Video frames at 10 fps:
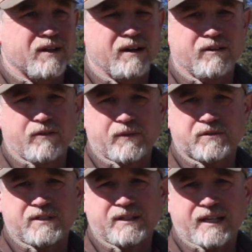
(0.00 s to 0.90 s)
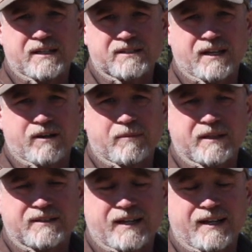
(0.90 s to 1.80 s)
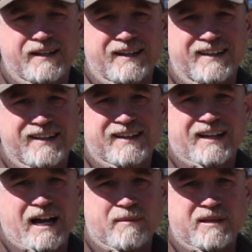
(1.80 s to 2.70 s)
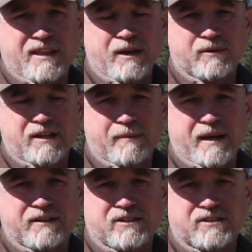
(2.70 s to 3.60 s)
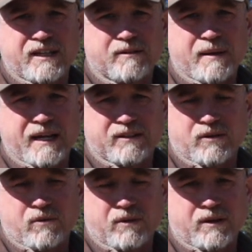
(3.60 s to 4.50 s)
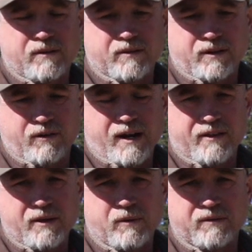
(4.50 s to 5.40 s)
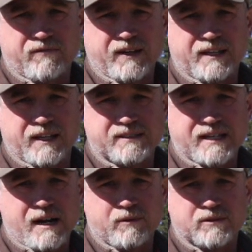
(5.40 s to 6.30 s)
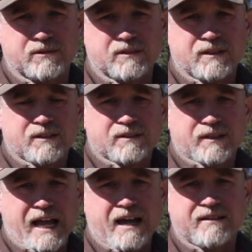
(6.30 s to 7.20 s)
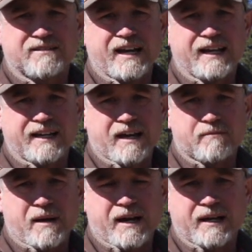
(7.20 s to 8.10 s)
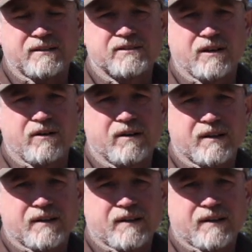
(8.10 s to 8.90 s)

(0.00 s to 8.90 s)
even know if it was 10 days ago, but I mean, they would come out and just stay at the back of the corner of the corral. They wouldn't feed unless I was out of sight and out of mind. So